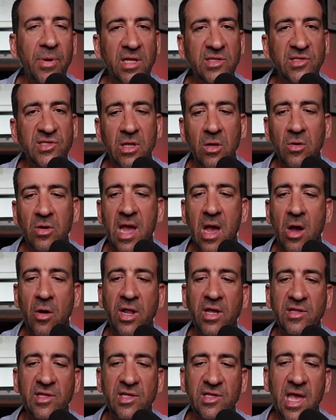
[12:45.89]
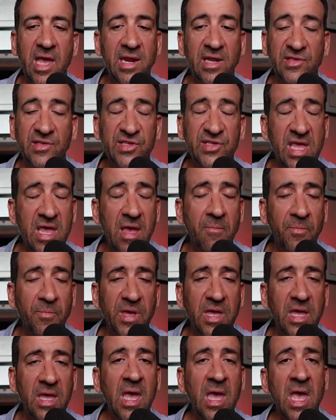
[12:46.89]
blood cell count and a
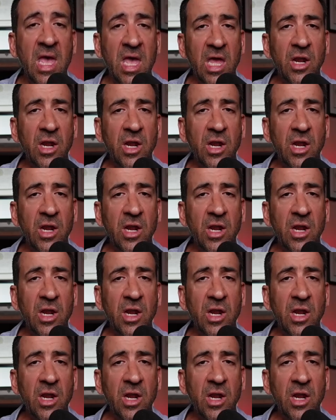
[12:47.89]
CMP.